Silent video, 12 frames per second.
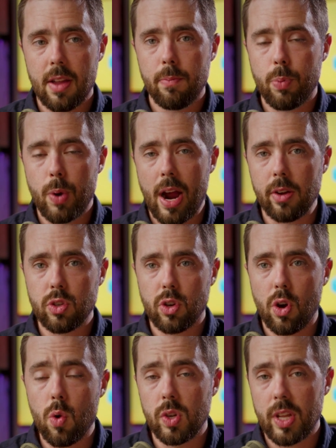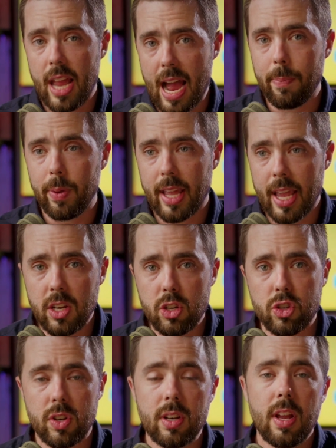browser-only
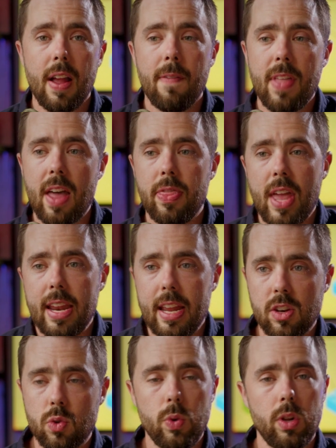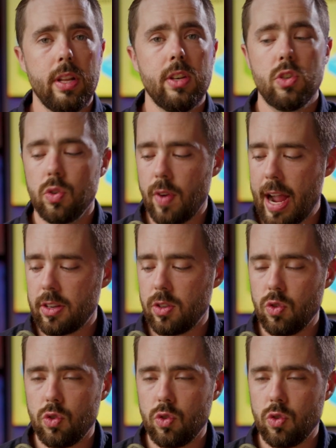application that then will interact